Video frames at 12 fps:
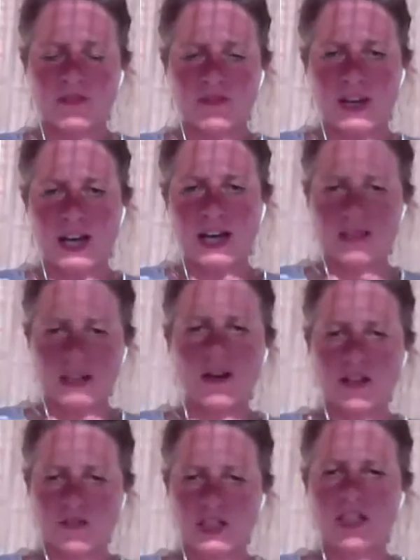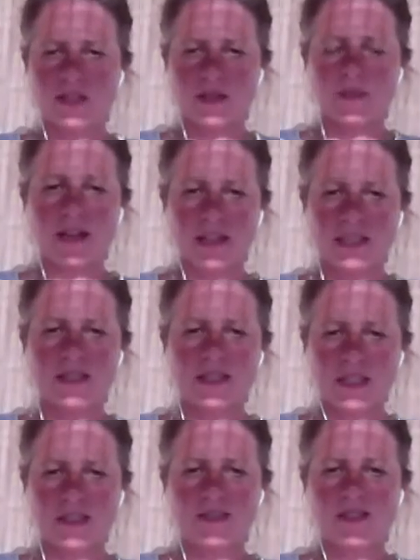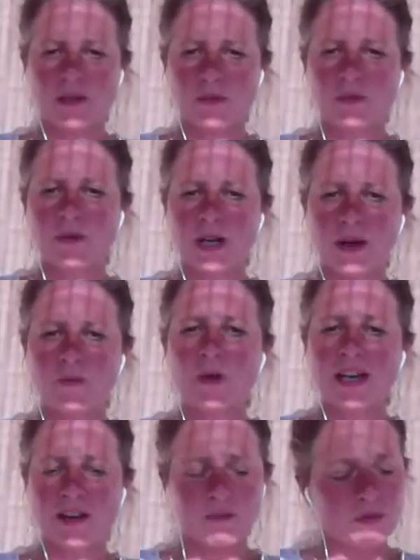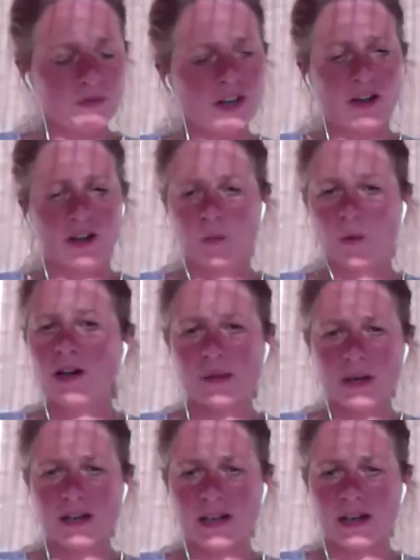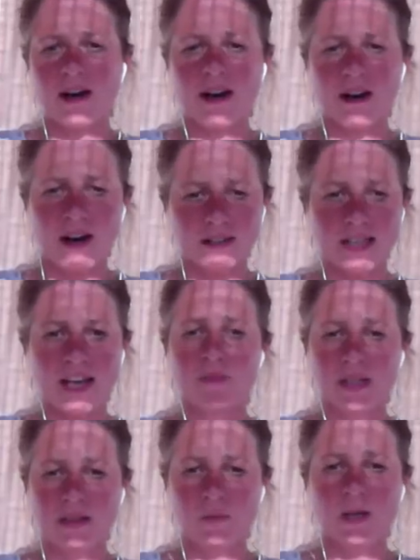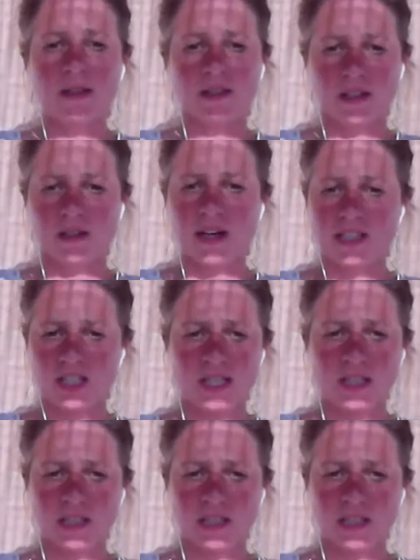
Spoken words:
had a lot of news about Italy, and and we have been very worried about it. Our hearts have been with you, actually.